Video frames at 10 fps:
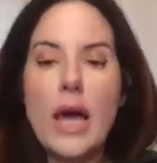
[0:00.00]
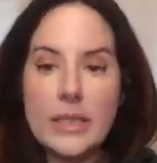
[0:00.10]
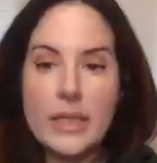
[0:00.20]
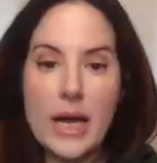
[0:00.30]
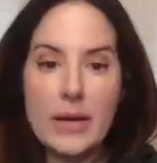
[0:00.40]

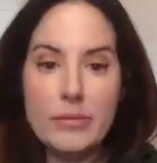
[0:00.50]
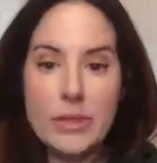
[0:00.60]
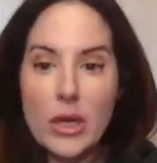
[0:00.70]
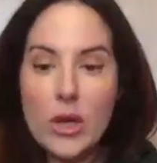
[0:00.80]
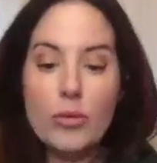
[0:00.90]
a lot of
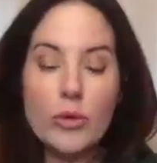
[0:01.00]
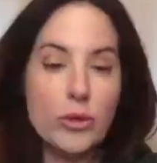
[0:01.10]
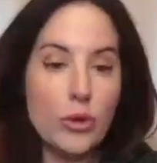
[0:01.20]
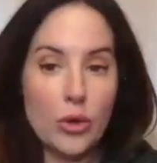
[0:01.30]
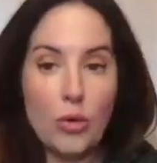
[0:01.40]
times
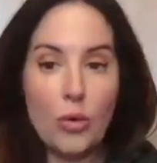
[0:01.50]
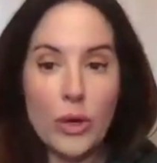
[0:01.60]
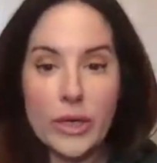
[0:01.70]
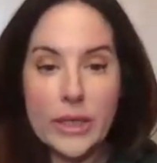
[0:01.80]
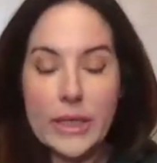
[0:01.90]
when you go to
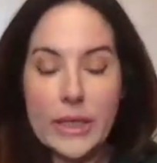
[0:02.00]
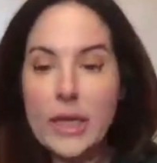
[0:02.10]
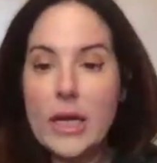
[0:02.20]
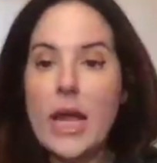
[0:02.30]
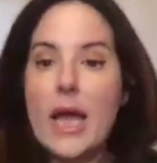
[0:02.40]
court
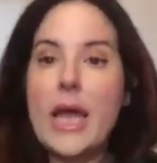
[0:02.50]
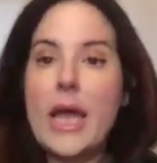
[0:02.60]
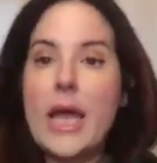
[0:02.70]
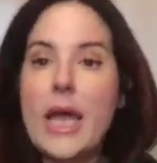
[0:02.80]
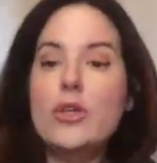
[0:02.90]

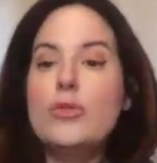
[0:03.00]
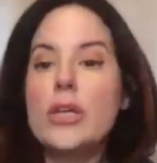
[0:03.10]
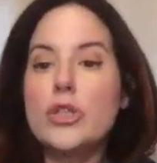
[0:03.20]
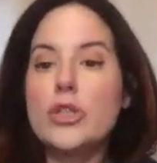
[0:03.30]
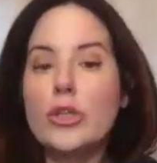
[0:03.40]
and
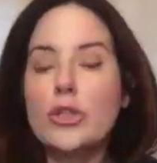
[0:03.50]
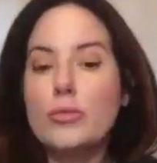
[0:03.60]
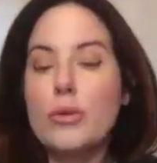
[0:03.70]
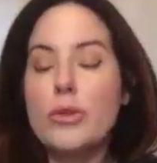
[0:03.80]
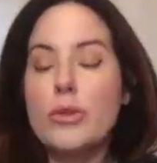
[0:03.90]
you get
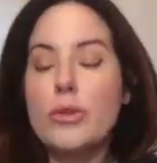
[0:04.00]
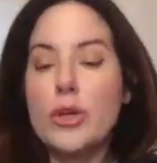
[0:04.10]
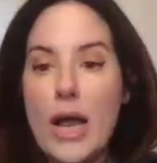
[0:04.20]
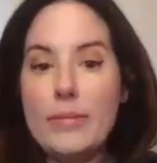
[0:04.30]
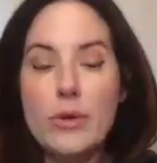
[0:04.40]
charged with
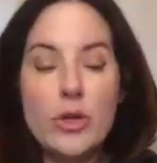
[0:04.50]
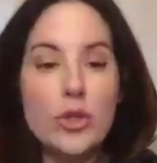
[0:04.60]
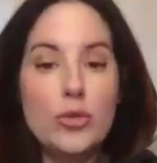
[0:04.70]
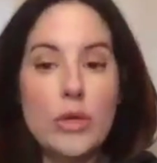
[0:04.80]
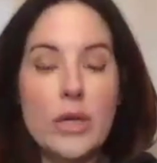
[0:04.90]
a
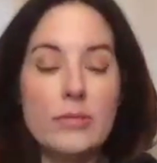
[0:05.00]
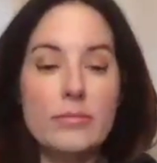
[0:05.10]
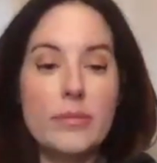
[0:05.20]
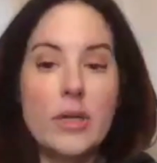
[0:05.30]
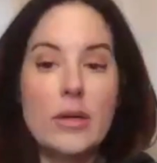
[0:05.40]
crime, you
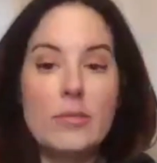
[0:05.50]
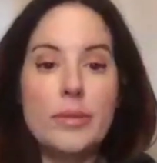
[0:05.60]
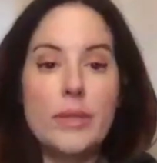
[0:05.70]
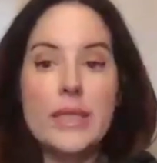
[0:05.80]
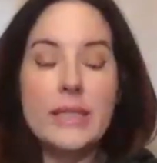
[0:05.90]
can
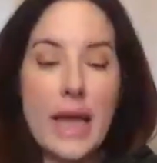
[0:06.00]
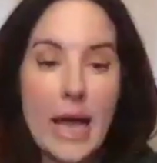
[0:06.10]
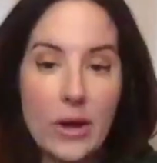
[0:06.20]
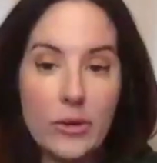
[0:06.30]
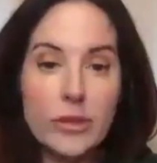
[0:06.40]

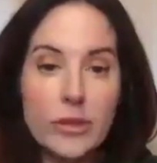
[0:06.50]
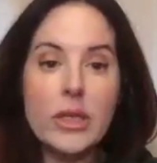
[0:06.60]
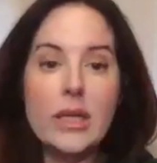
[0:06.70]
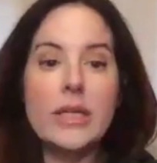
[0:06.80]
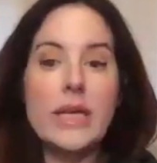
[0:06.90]
plead
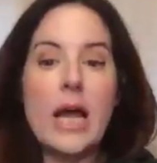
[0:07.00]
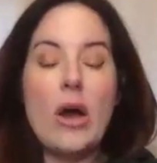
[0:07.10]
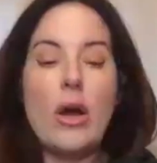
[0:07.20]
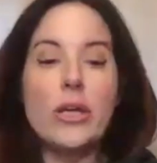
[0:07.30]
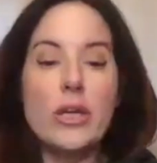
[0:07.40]
down,
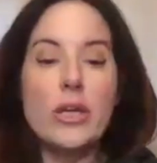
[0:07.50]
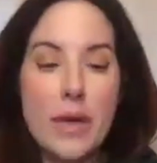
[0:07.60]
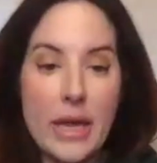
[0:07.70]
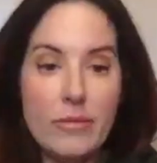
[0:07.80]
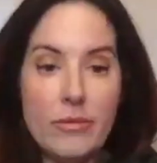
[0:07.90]
get out on
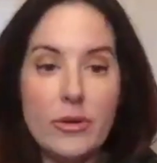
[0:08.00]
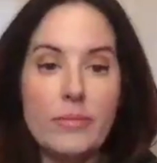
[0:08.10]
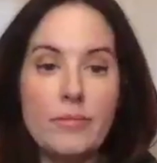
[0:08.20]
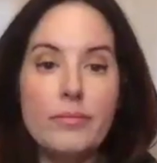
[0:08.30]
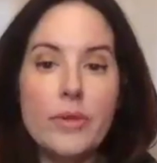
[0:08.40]
good
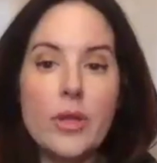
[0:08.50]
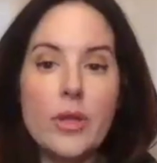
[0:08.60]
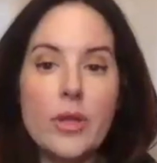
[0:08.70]
behavior.